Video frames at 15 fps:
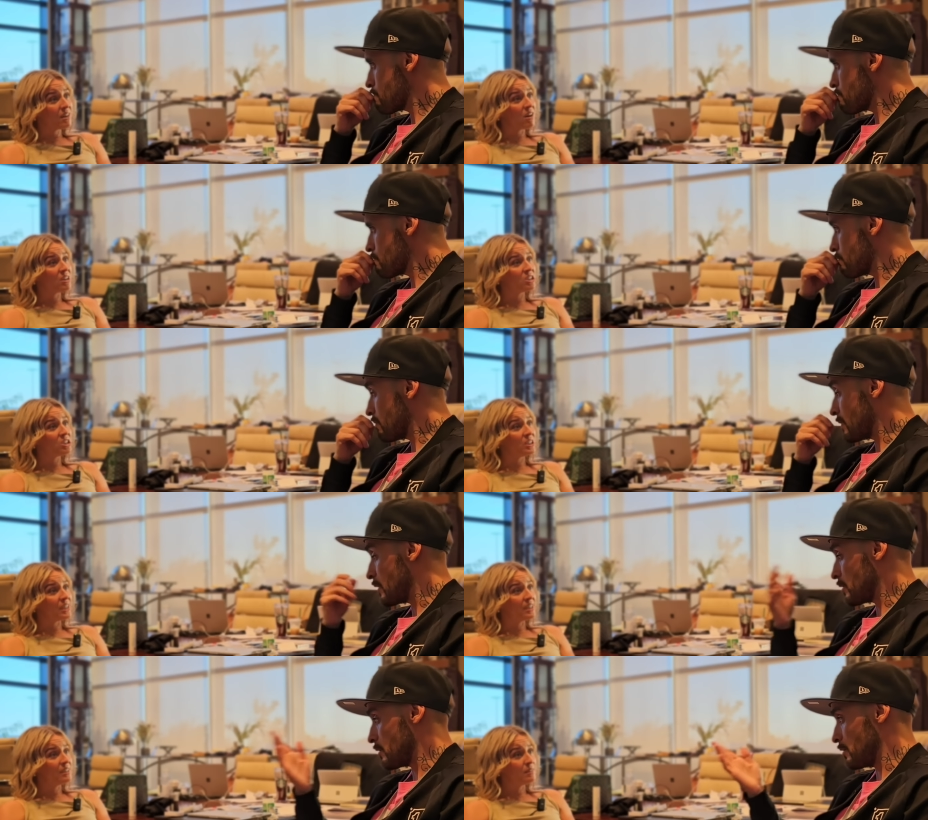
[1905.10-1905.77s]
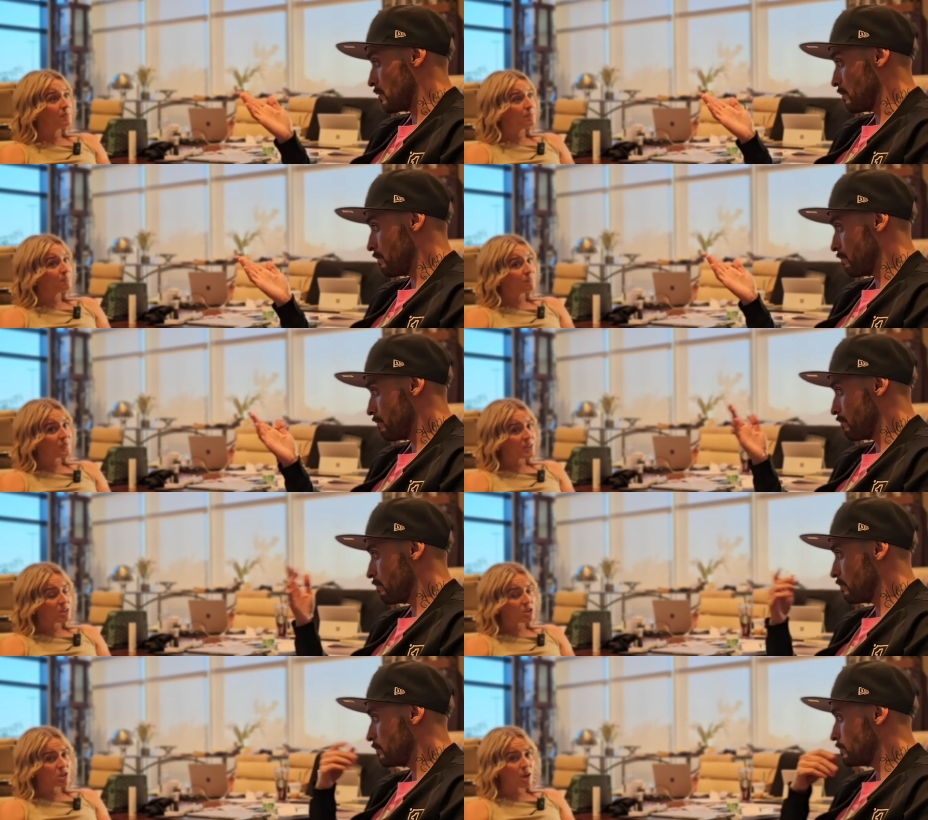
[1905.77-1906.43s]
Speaker 1: last year. That's good.
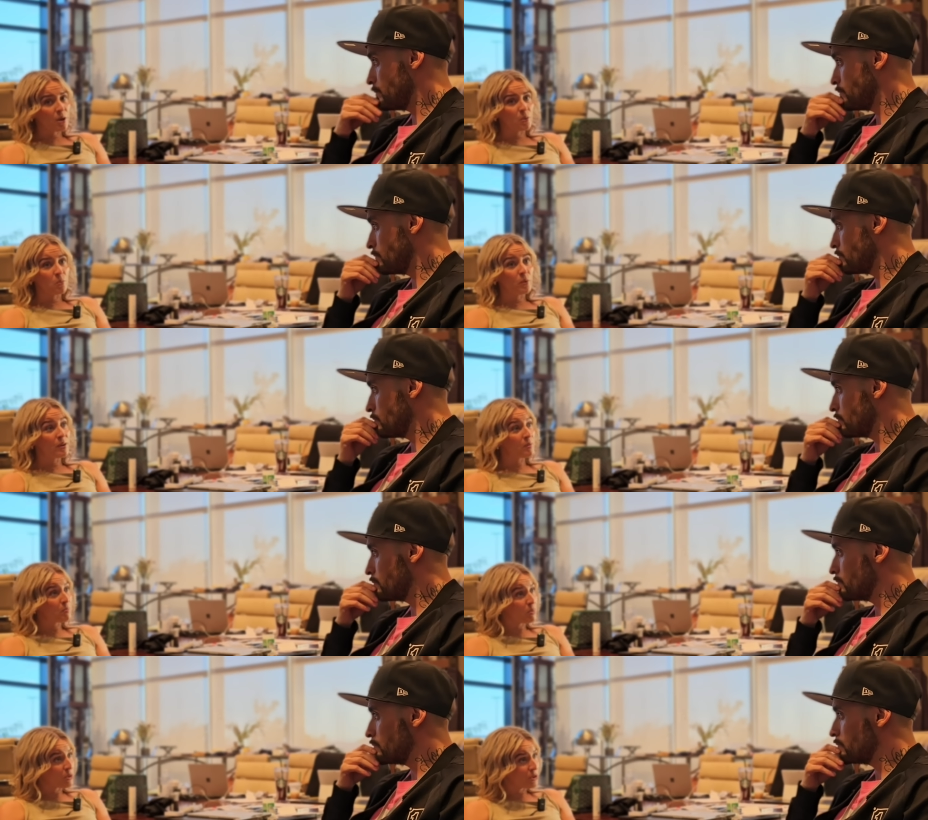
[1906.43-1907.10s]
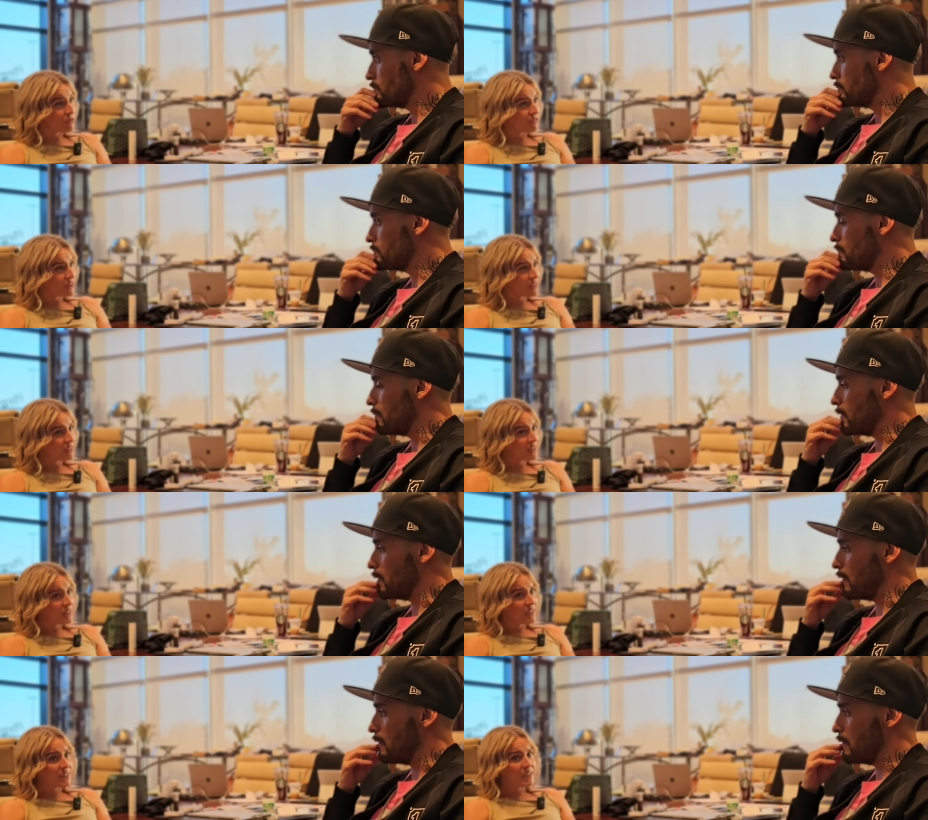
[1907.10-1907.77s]
So we're improving.
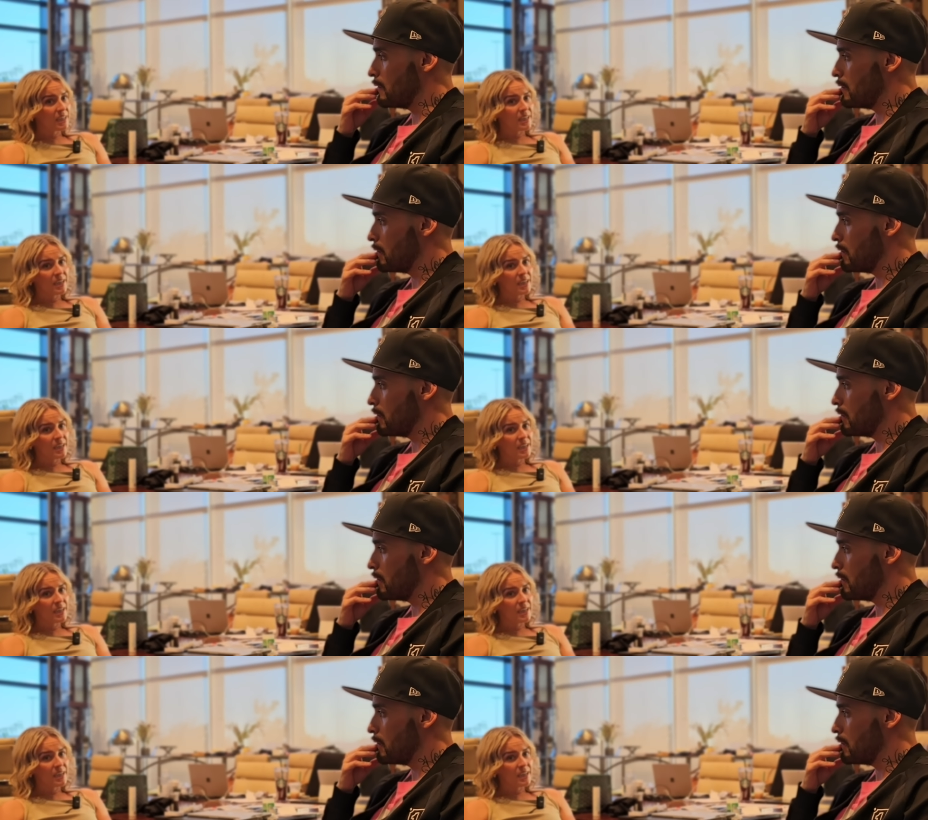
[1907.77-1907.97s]
Yeah.